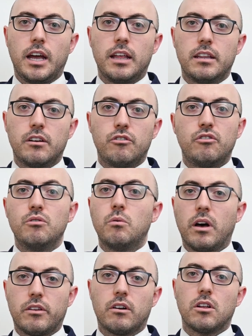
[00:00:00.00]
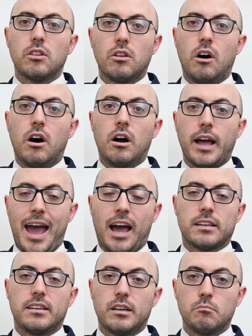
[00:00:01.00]
and then two other
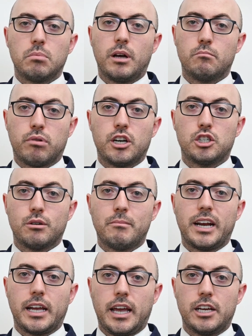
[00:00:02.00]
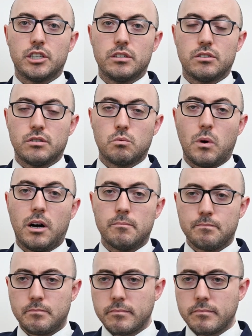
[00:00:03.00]
long-acting blood pressure medications as well.